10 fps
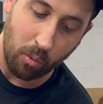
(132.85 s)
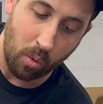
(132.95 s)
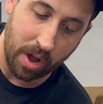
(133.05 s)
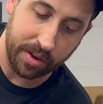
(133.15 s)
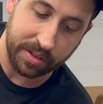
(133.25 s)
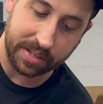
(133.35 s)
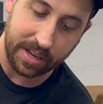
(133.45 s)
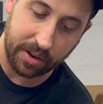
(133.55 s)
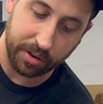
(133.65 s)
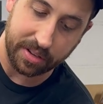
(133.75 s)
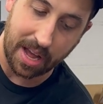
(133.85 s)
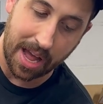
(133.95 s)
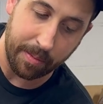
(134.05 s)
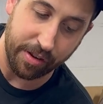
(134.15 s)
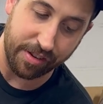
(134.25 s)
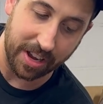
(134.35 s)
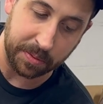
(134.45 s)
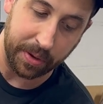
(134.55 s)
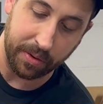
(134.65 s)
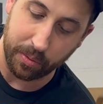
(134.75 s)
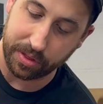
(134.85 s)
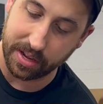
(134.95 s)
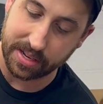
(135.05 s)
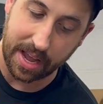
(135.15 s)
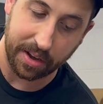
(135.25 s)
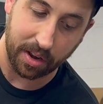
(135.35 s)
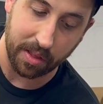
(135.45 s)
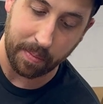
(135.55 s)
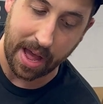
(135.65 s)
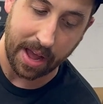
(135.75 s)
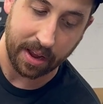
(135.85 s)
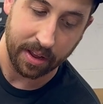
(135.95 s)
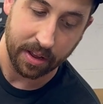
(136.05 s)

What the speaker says: 1 single time adjustment with this handle on the back.